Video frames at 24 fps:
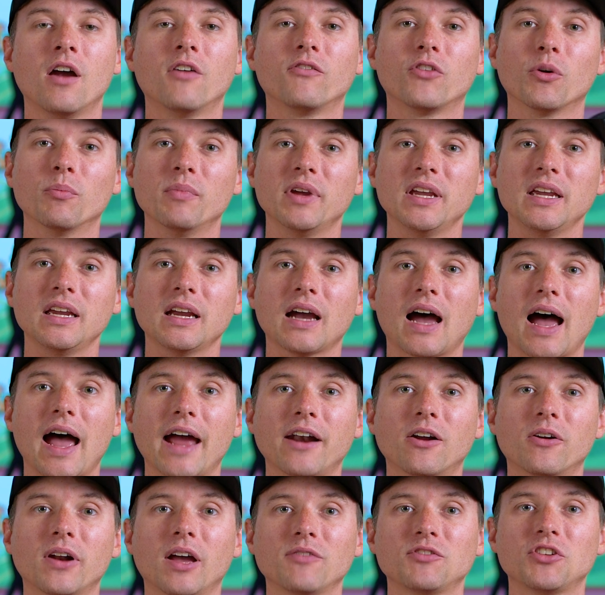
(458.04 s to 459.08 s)
For me, I
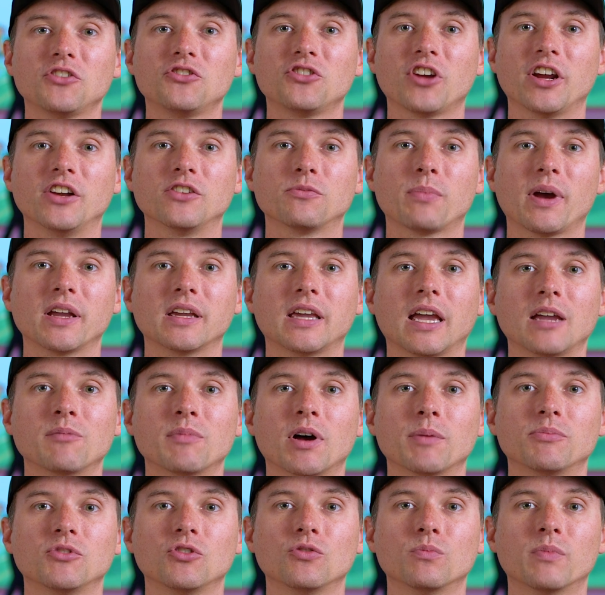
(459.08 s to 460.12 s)
don't have to change my game
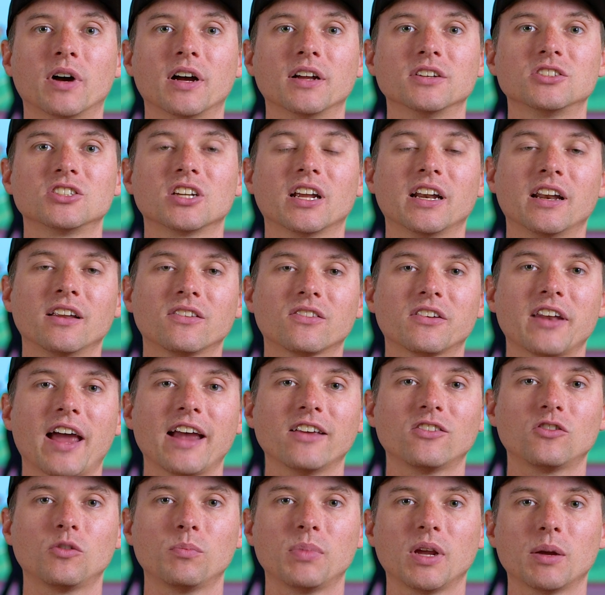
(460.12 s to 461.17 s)
up too much, and it's
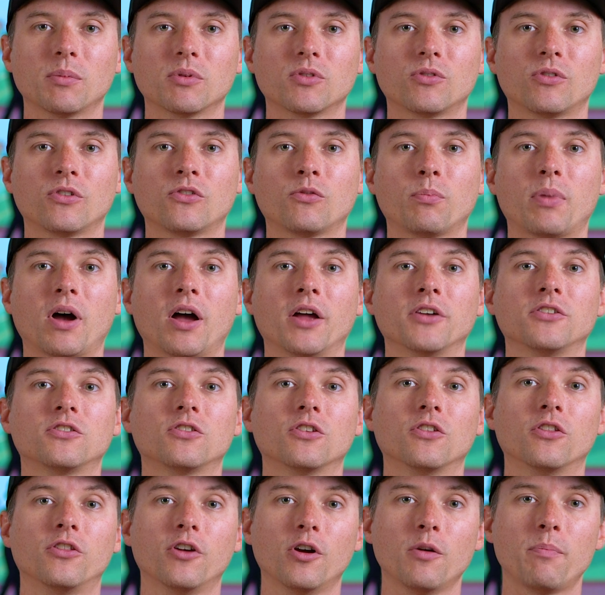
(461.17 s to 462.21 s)
nice to be able to respond
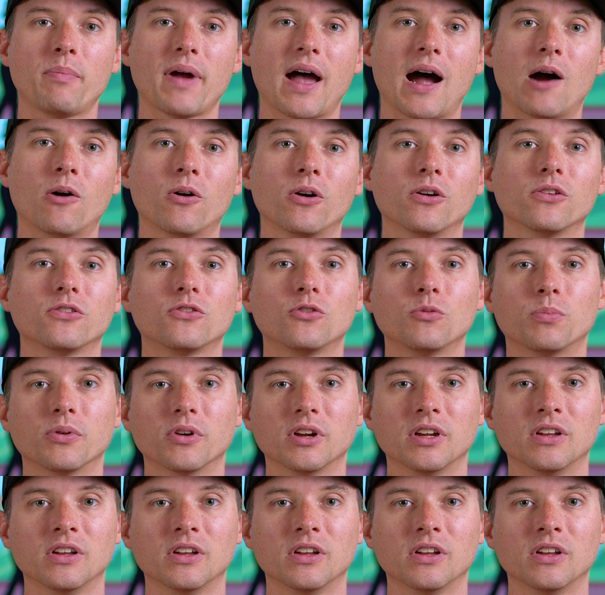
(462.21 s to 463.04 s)
to their power super